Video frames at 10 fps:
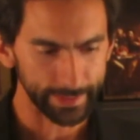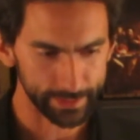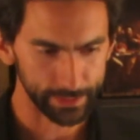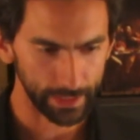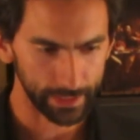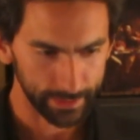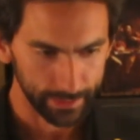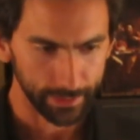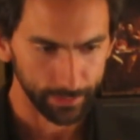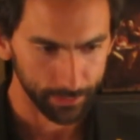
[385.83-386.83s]
is that
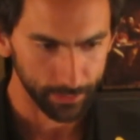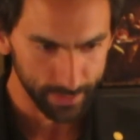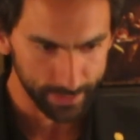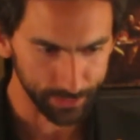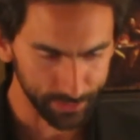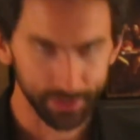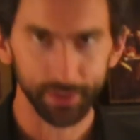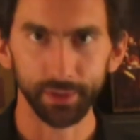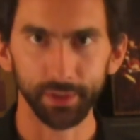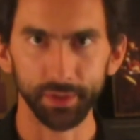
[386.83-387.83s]
there is
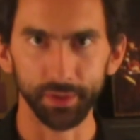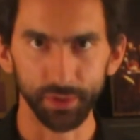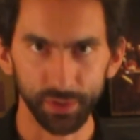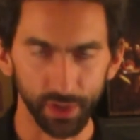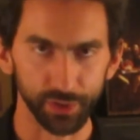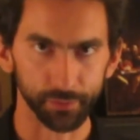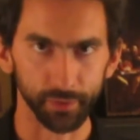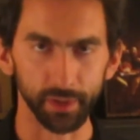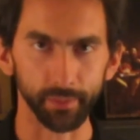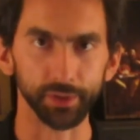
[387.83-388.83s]
such a
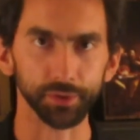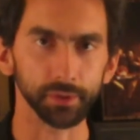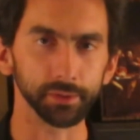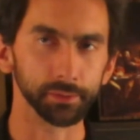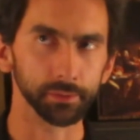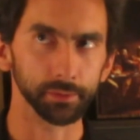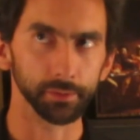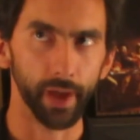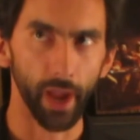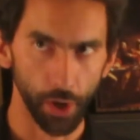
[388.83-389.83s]
fundamental
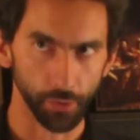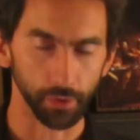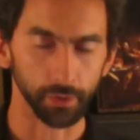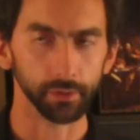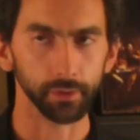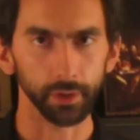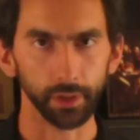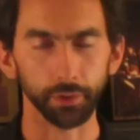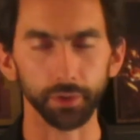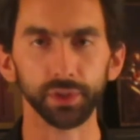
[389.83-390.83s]
error
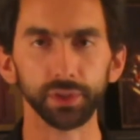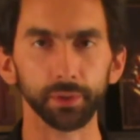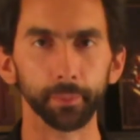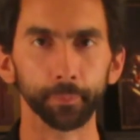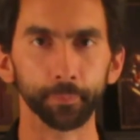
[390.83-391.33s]
in our system.